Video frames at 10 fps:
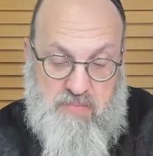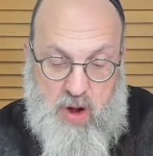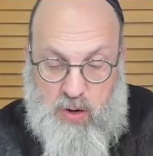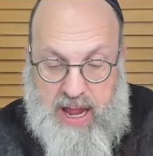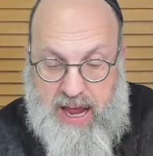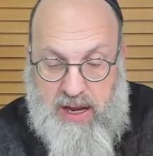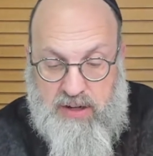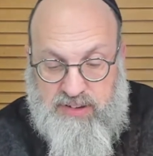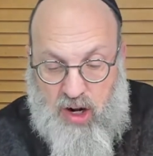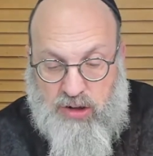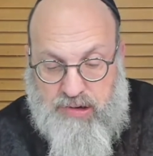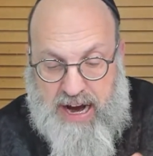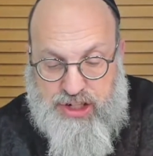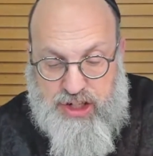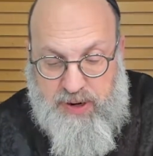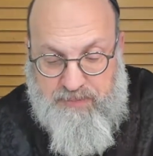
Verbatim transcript: Okay, Zokrashi.